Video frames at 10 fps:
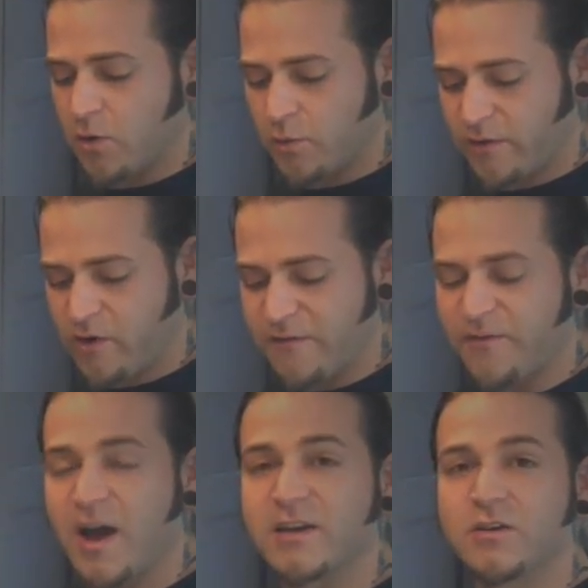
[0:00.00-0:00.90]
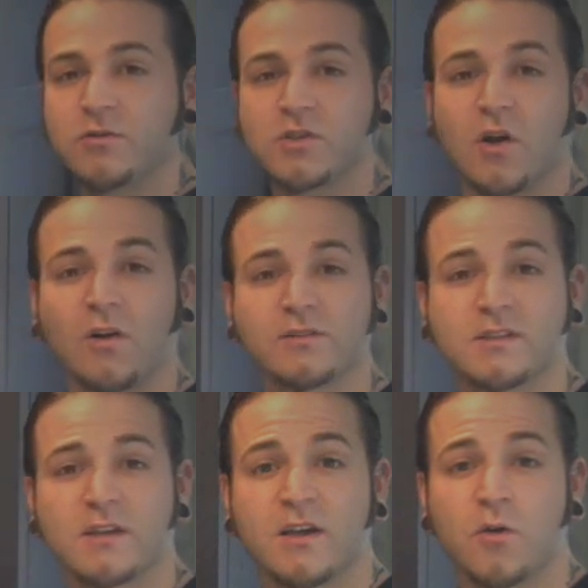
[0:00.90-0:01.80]
Whenever I find new
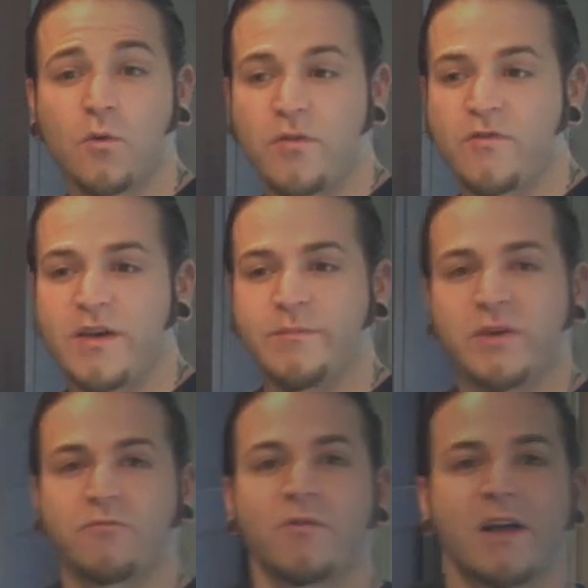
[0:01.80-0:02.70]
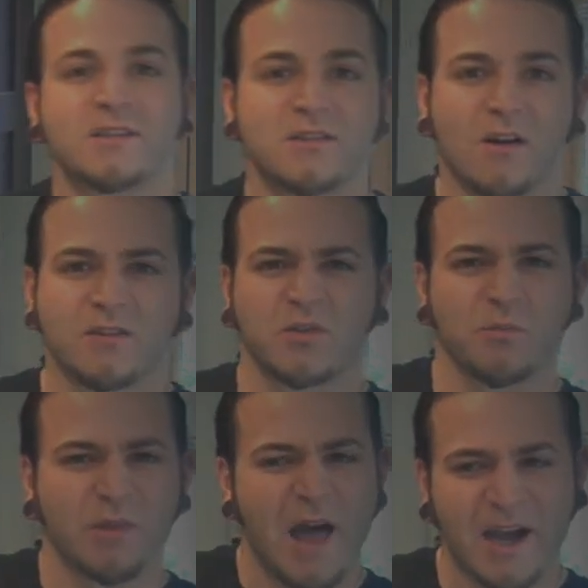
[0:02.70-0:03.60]
salts, whether they be red salts or
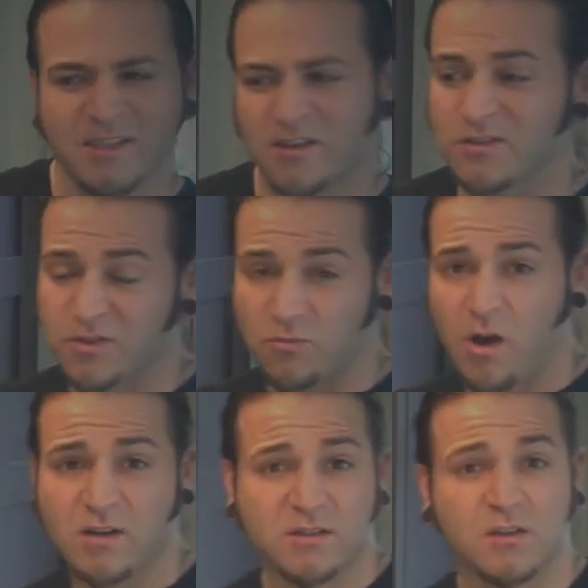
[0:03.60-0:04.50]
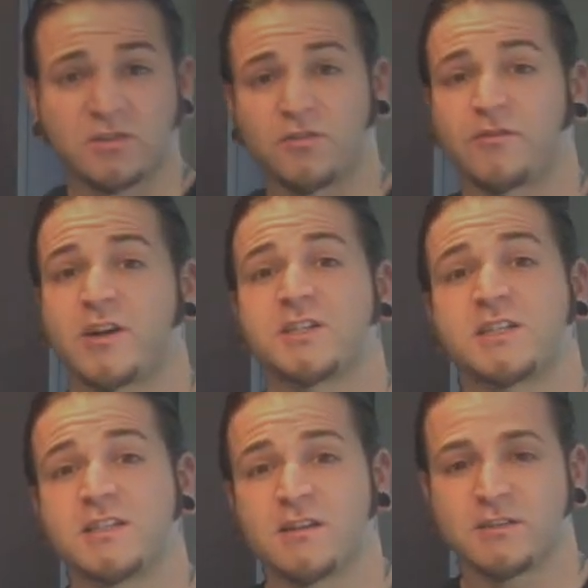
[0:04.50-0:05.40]
black salts or rock salts or fresh
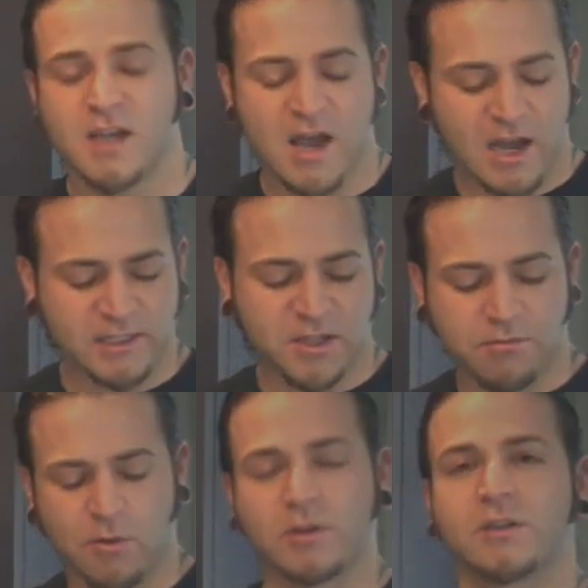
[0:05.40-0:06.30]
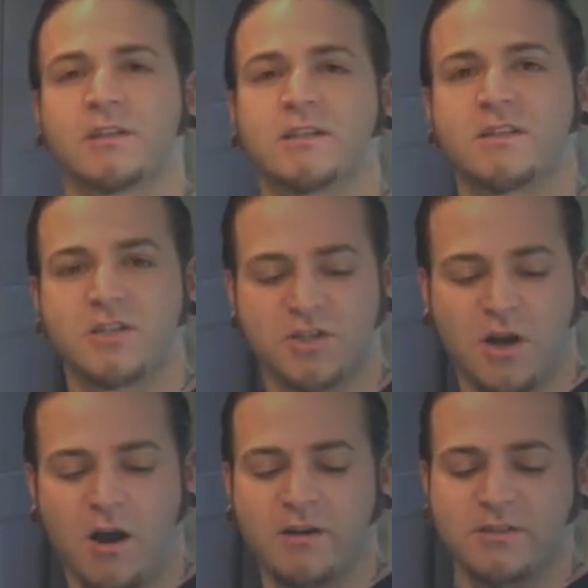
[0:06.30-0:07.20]
sea salts. I like to throw a little into this
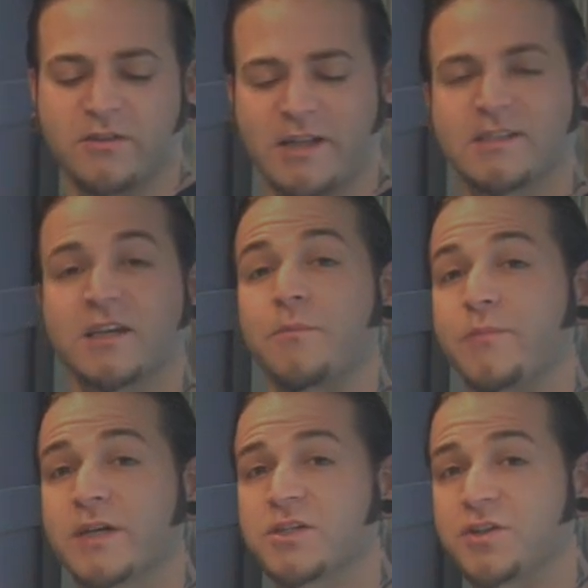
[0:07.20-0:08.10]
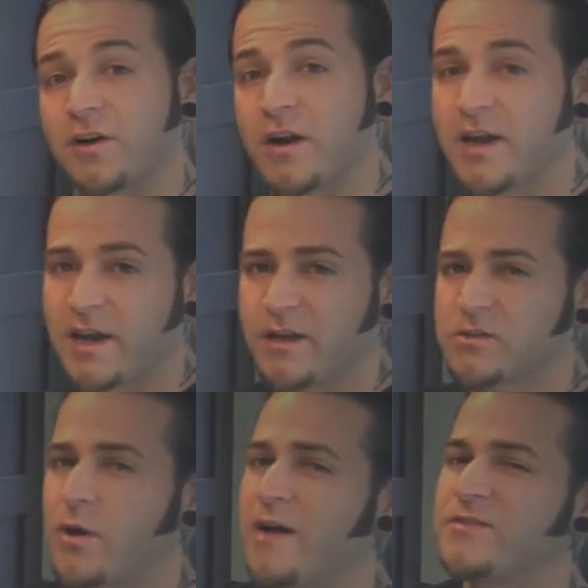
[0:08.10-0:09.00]
jar, and so that's like a mixture. And I
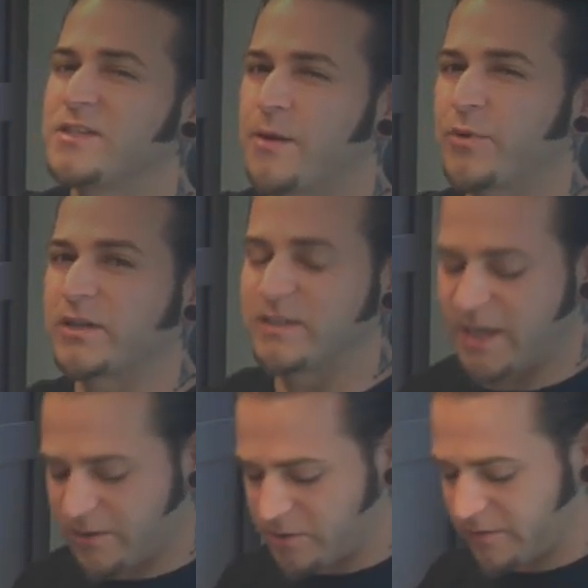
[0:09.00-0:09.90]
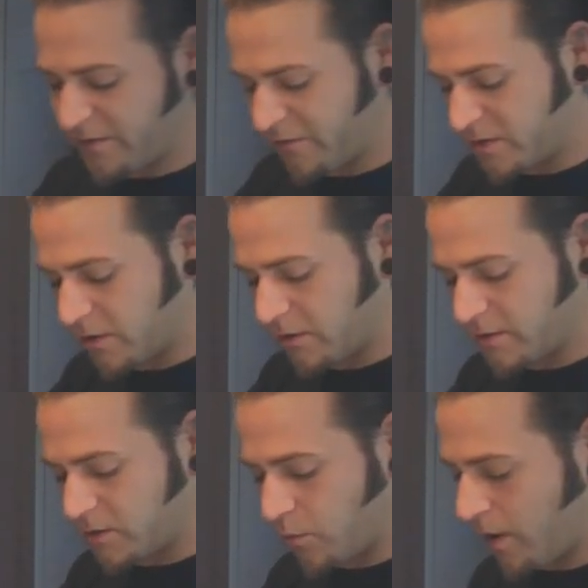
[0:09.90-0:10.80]
also have separate containers of different salts
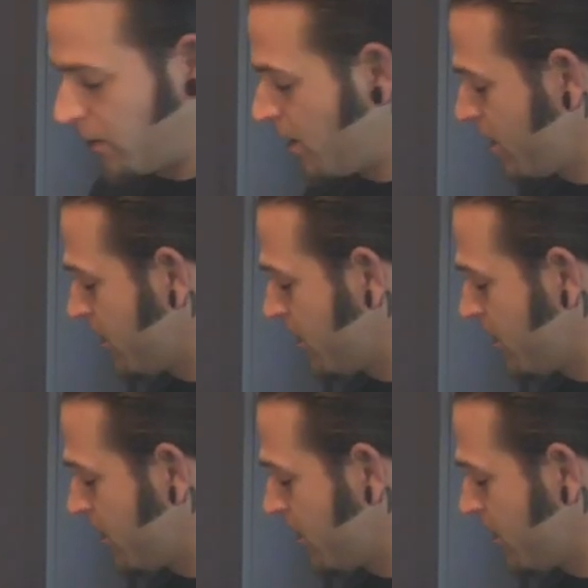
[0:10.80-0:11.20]
as well.